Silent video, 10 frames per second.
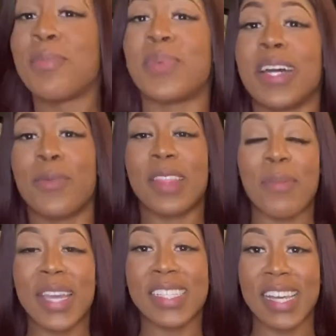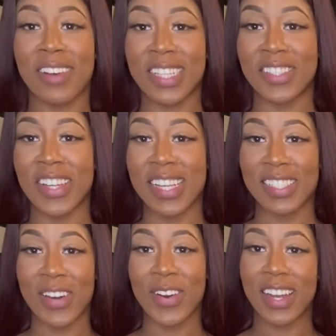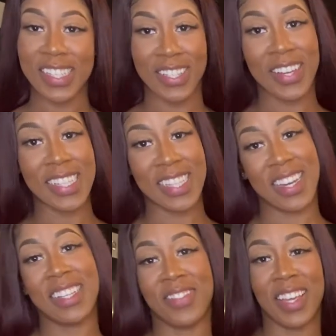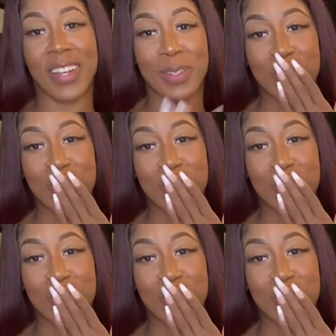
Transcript: But with that being said, I'll let you guys go and I'll see you guys in the next video.